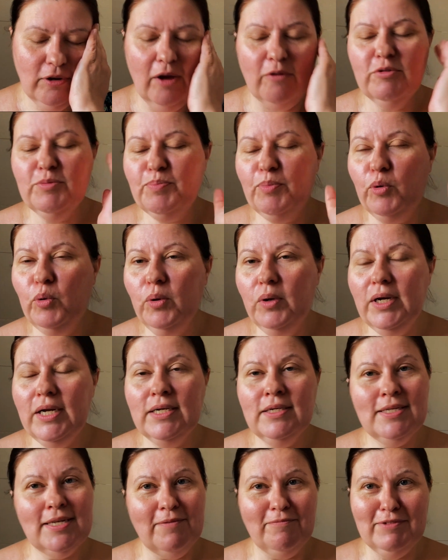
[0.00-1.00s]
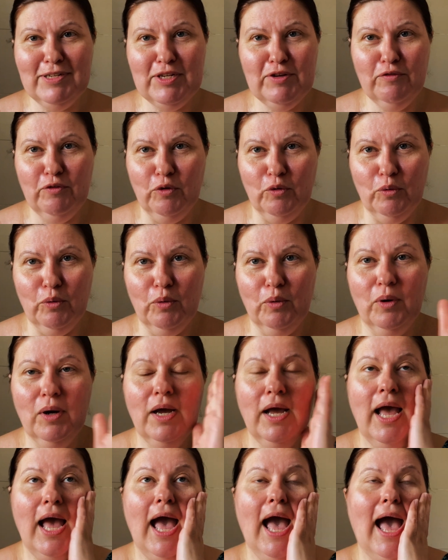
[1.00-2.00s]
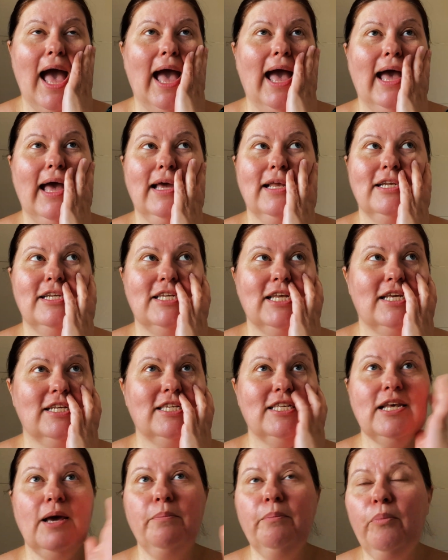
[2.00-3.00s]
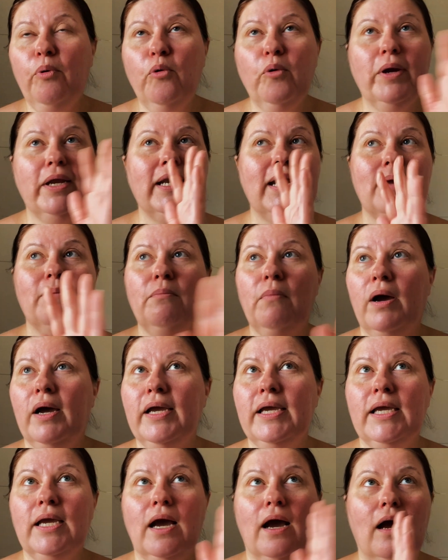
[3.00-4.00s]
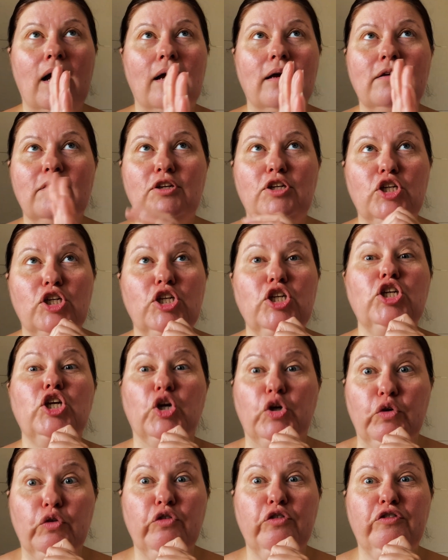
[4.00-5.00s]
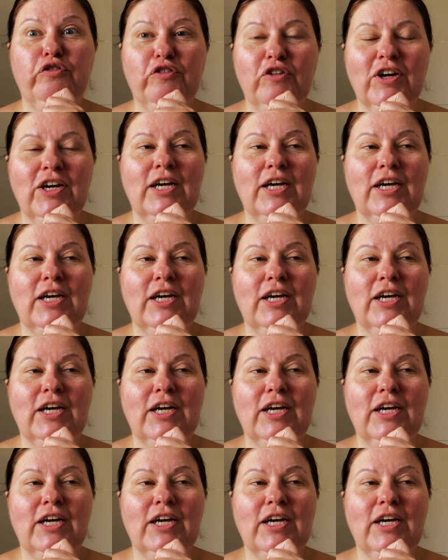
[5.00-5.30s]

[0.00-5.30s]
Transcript: I was born in 74, and at some point in my youth,